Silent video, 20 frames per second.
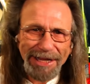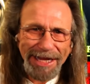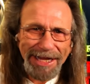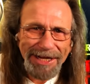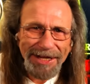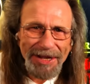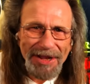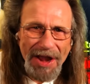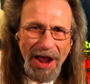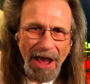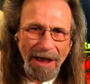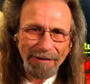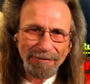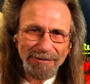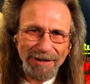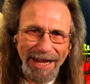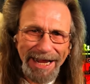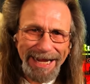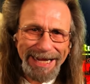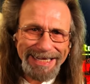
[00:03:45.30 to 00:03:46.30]
enough,
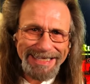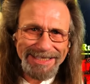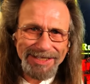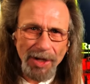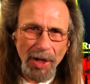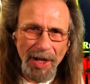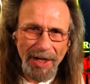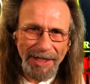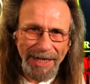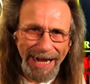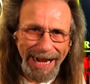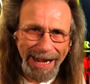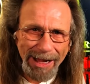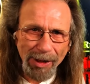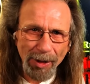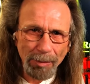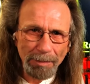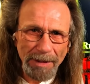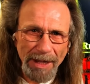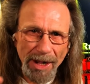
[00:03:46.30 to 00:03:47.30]
it's on
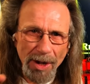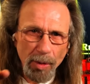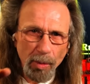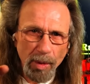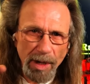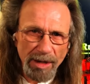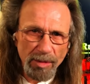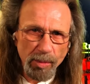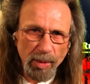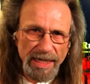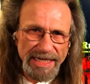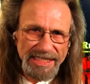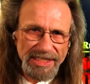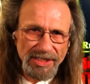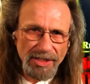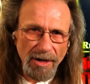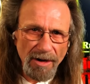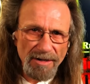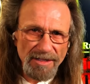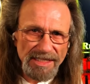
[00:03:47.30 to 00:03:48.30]
help where we
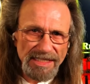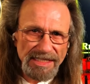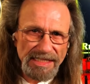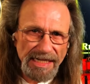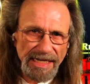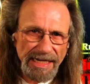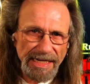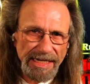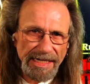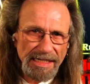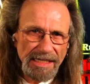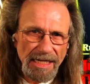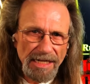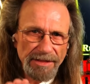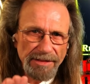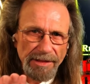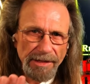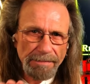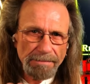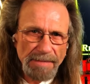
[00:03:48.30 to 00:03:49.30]
start seeing
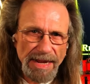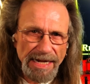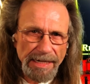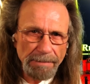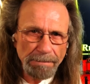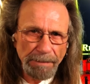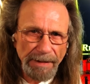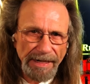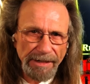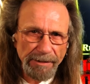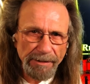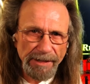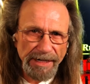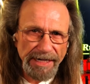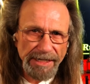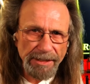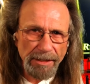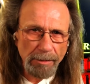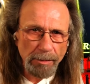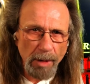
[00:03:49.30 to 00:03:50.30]
the mid
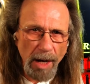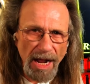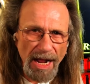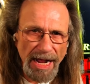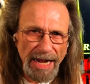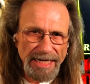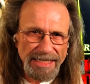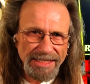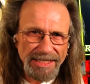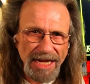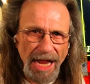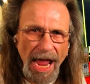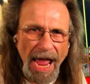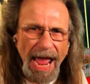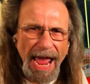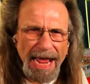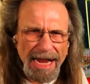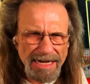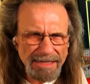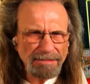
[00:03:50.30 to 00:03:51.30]
period arise
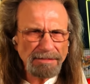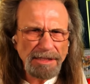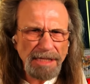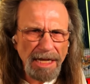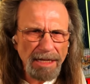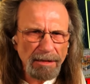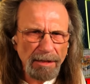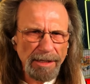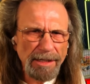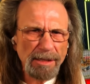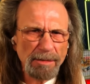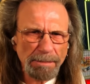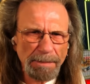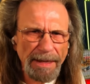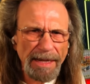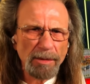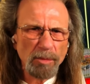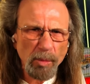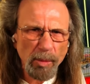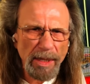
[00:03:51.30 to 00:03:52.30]
and a little
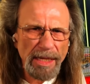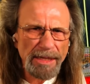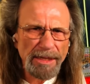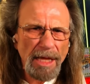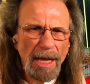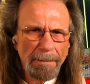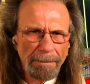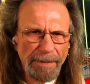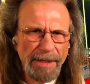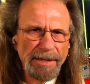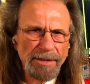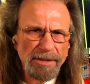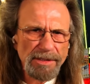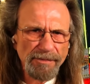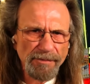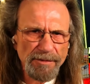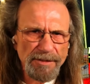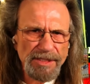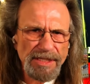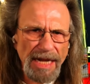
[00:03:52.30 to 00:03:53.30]
bit with Beatles
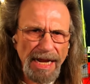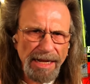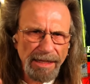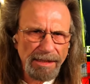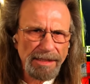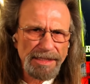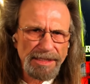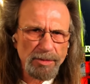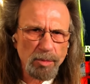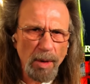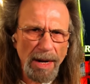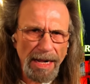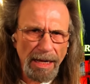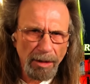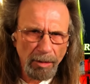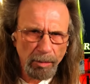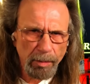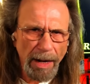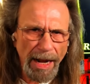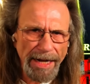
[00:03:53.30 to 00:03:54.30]
for Sale as
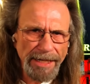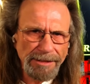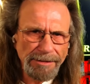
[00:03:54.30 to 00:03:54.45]
well, right?